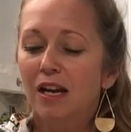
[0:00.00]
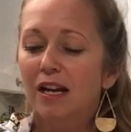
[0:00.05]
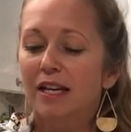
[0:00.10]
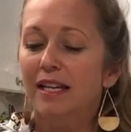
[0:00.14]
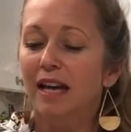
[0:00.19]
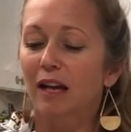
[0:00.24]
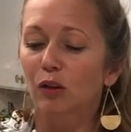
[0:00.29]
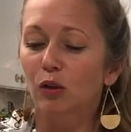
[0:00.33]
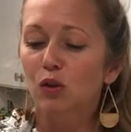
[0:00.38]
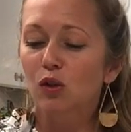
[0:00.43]

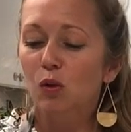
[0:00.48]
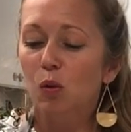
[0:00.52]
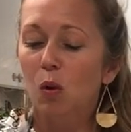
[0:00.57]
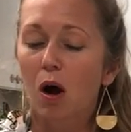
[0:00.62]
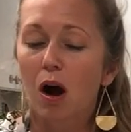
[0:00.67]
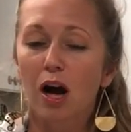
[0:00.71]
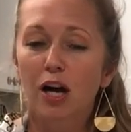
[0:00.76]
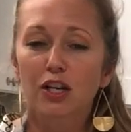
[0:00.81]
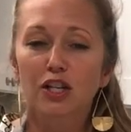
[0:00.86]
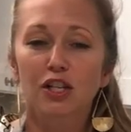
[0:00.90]
Yellow
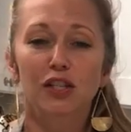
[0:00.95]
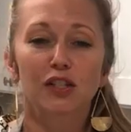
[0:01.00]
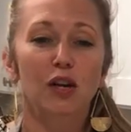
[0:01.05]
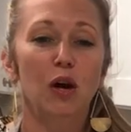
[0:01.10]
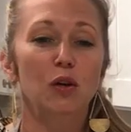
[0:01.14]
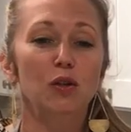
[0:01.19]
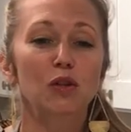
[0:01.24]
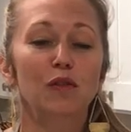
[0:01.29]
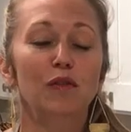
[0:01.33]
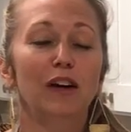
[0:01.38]
squash is
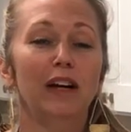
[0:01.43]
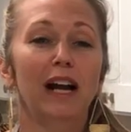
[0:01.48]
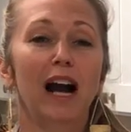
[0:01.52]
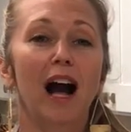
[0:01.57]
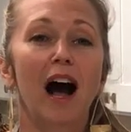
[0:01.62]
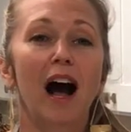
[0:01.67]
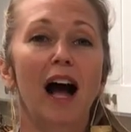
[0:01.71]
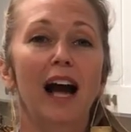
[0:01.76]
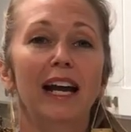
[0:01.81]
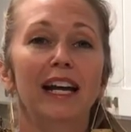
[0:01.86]
also very
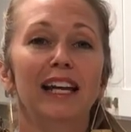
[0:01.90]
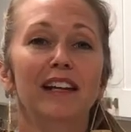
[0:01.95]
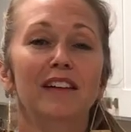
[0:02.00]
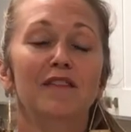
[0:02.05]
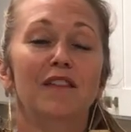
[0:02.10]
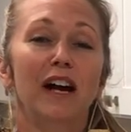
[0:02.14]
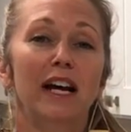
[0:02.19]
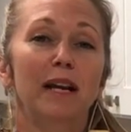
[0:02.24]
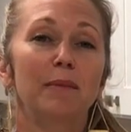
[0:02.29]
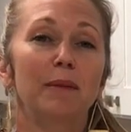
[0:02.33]
high in
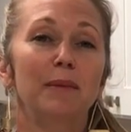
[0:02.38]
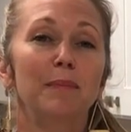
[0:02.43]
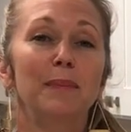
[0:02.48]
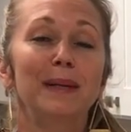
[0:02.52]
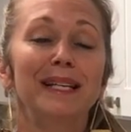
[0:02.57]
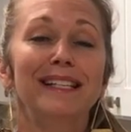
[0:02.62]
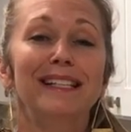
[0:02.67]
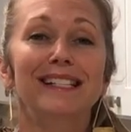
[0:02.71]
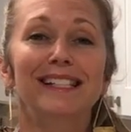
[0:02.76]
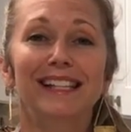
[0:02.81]
vitamin
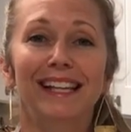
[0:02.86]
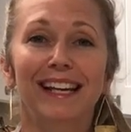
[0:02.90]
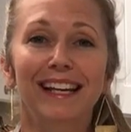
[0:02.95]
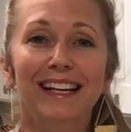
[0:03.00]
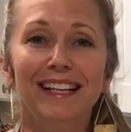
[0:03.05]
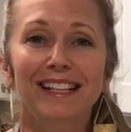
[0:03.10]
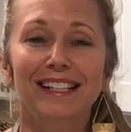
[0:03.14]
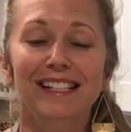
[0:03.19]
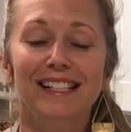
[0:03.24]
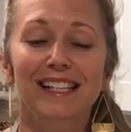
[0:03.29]

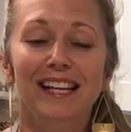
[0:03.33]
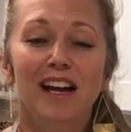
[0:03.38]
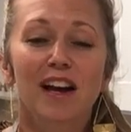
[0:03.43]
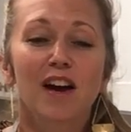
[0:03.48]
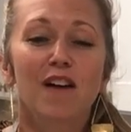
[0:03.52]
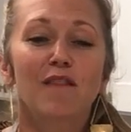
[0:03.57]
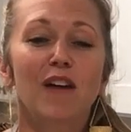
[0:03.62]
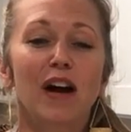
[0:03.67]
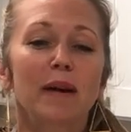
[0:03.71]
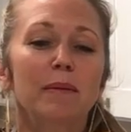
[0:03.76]
B6.
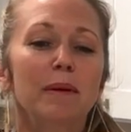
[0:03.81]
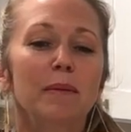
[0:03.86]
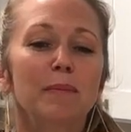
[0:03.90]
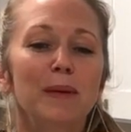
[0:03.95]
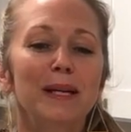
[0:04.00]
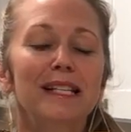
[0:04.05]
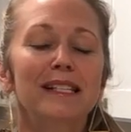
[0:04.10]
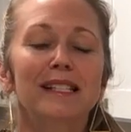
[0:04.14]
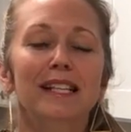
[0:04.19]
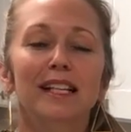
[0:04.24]
Vitamin
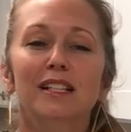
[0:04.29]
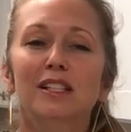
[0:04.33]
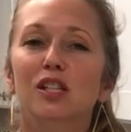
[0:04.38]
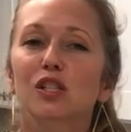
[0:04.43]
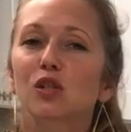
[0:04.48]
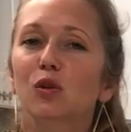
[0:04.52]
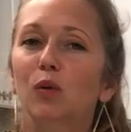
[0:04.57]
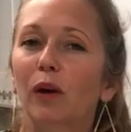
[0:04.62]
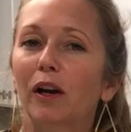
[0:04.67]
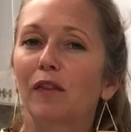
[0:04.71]
B6
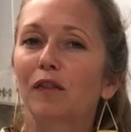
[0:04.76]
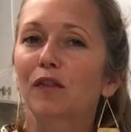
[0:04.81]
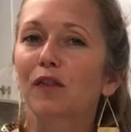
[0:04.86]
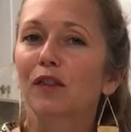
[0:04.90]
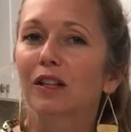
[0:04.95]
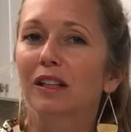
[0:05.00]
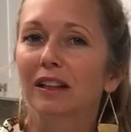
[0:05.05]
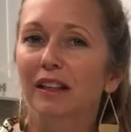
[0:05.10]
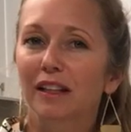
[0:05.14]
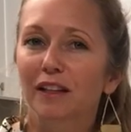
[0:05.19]
is great for
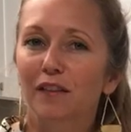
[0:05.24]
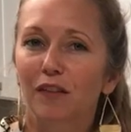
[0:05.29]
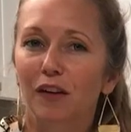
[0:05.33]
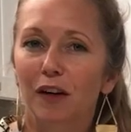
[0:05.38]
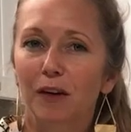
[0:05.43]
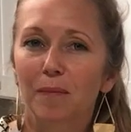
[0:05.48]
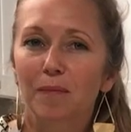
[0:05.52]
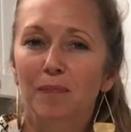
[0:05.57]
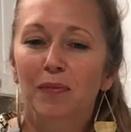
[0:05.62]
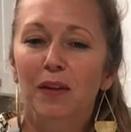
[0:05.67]
the
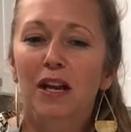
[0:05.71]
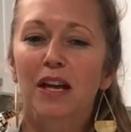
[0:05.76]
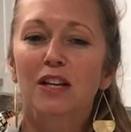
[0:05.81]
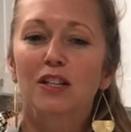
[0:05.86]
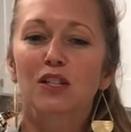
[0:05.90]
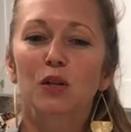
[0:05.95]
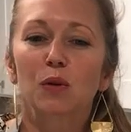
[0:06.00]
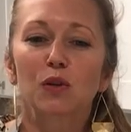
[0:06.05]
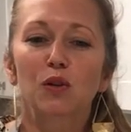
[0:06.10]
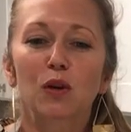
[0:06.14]
liver.
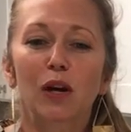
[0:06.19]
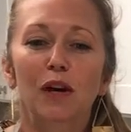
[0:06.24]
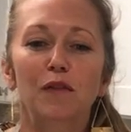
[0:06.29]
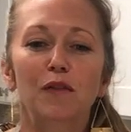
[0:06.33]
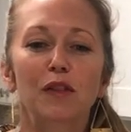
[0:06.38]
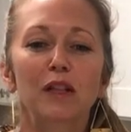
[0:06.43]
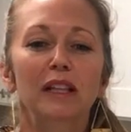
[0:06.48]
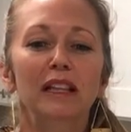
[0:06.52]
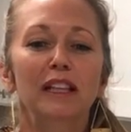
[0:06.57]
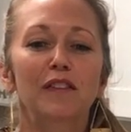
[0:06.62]
So it's great
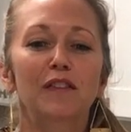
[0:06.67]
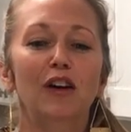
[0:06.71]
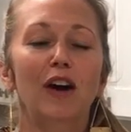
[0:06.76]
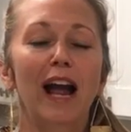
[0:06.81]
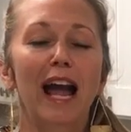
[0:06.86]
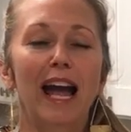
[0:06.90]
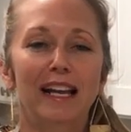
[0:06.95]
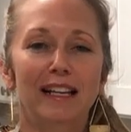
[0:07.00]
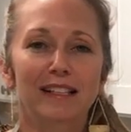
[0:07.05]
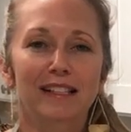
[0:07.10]
for the
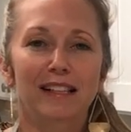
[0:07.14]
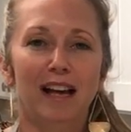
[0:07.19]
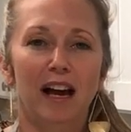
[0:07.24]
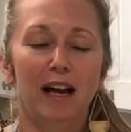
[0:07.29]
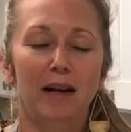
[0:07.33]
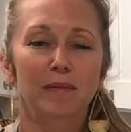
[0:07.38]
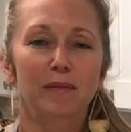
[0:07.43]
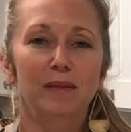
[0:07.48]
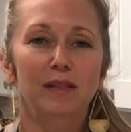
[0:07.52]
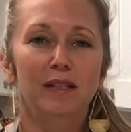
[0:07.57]
liver
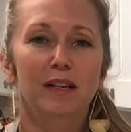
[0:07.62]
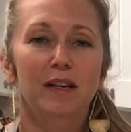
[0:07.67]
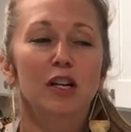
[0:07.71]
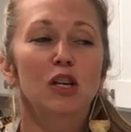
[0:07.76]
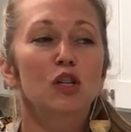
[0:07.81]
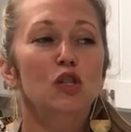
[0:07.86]
enzymes.